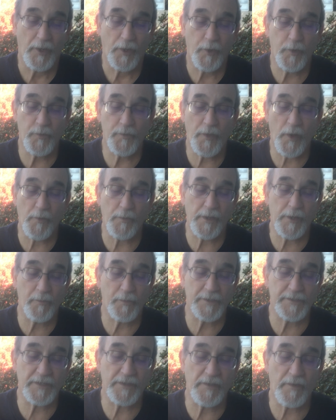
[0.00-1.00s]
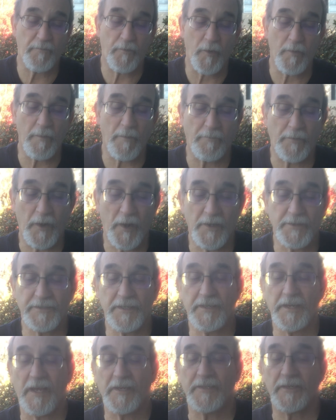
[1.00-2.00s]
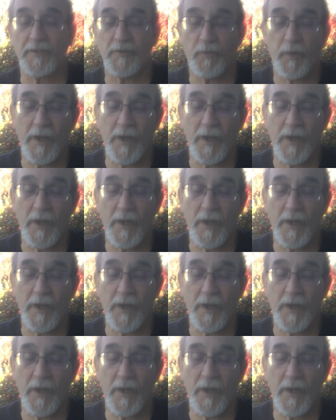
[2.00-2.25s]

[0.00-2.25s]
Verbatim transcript: who, though he was in the form of God, did not